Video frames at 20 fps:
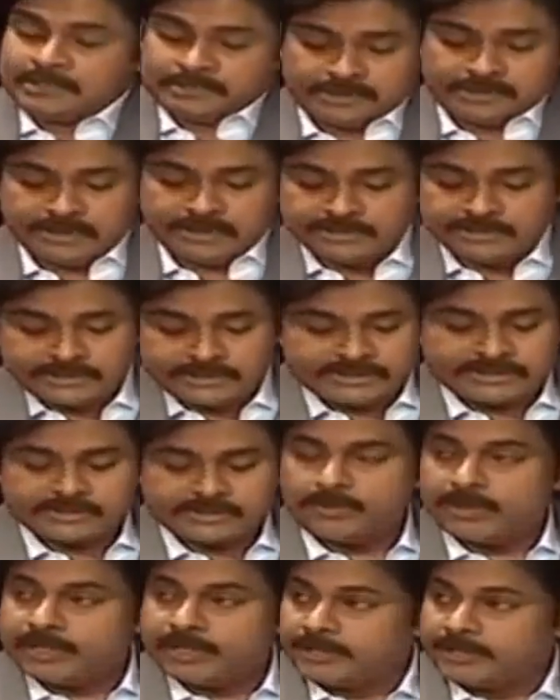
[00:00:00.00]
The lesson
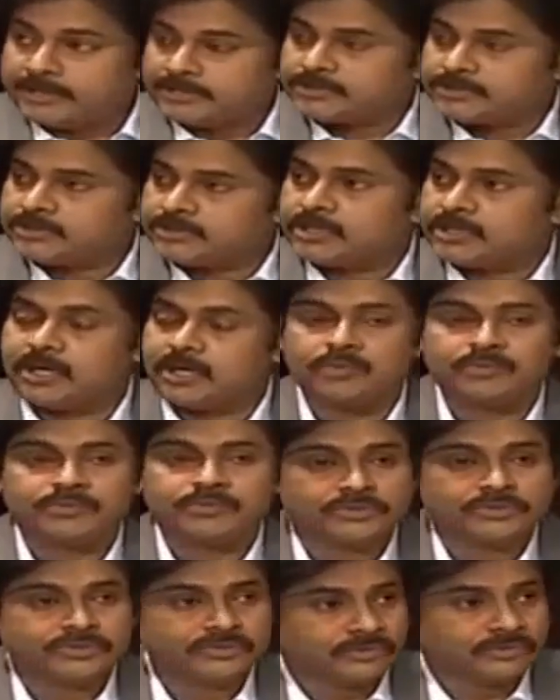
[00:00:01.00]
explains how
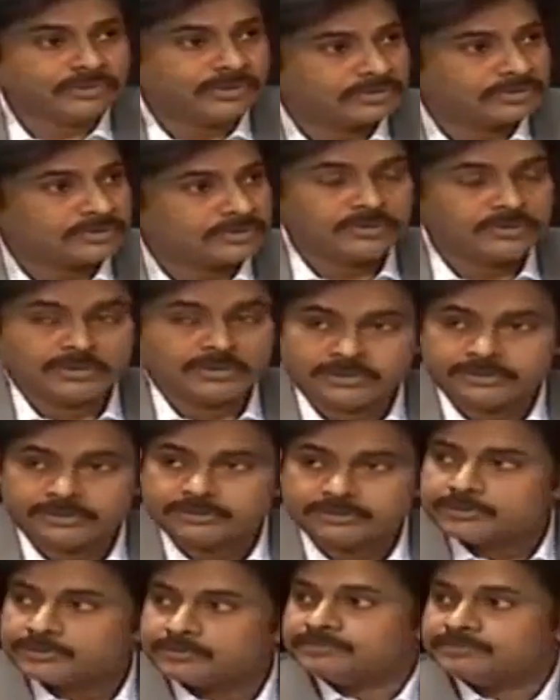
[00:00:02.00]
beautiful our school
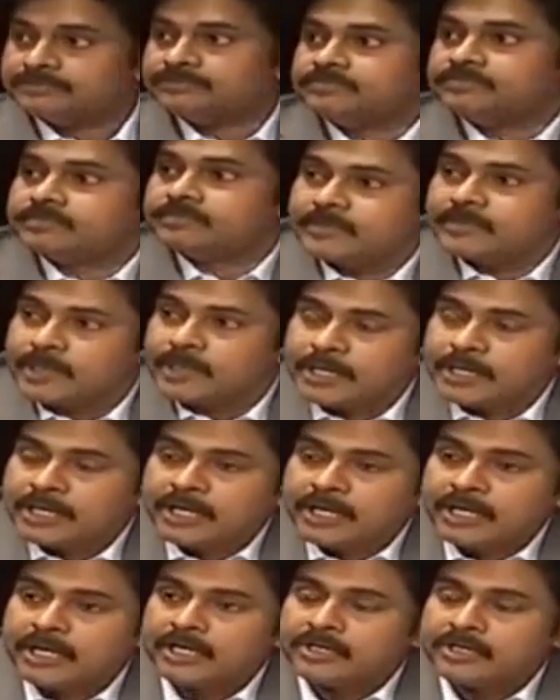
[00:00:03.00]
is
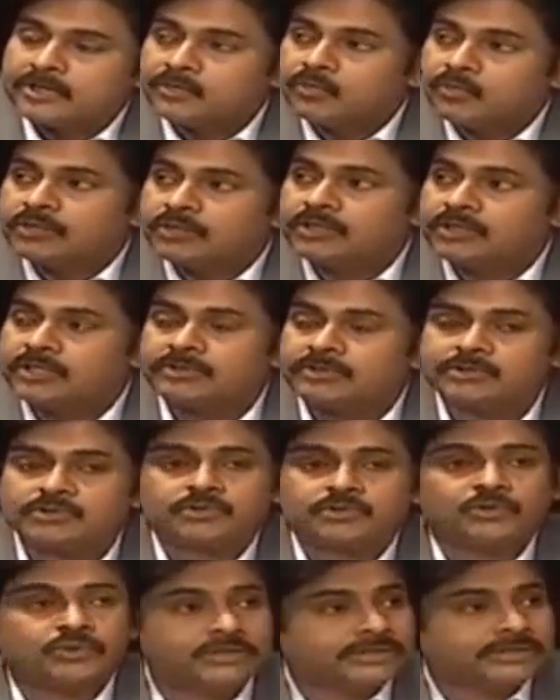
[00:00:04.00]
and what kind of
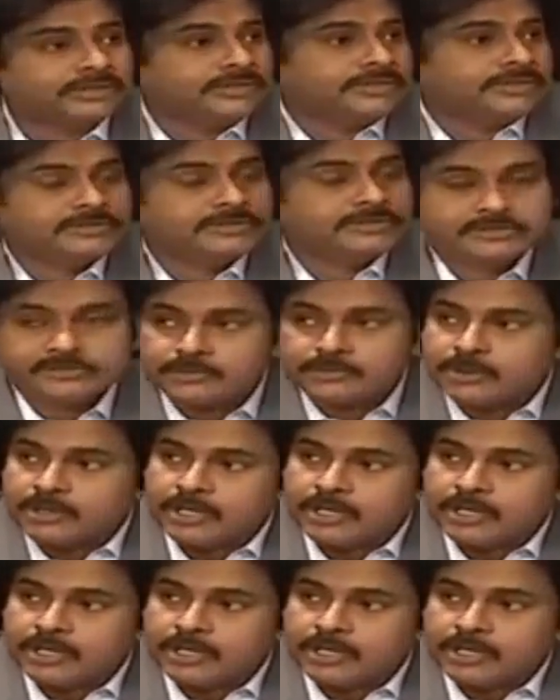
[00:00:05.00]
school it is.